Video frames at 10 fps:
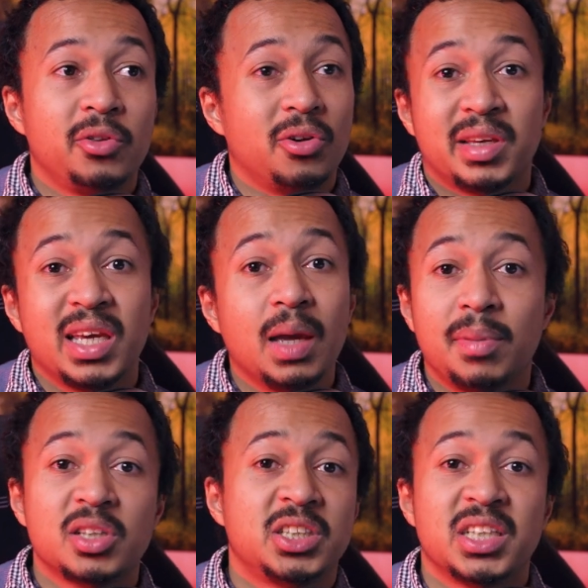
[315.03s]
talking
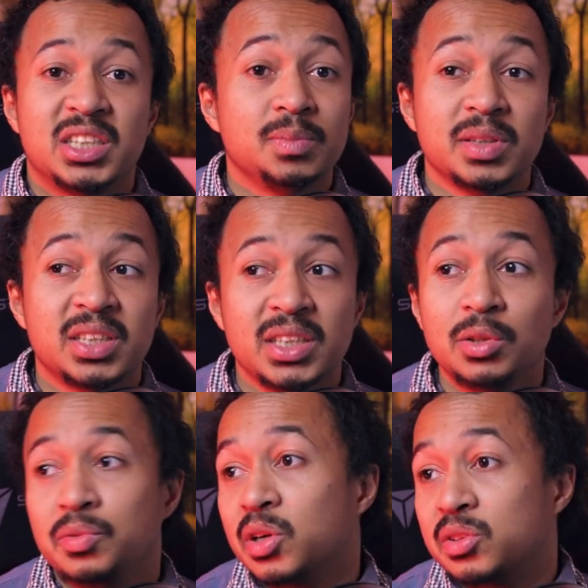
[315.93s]
about ChatGPT.
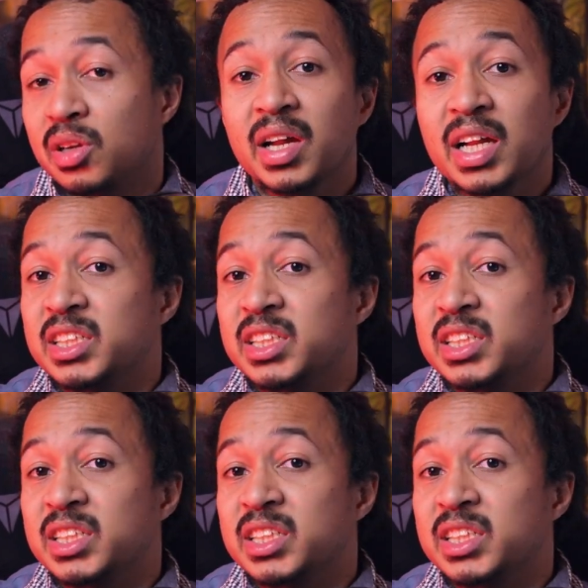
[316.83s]
You've got the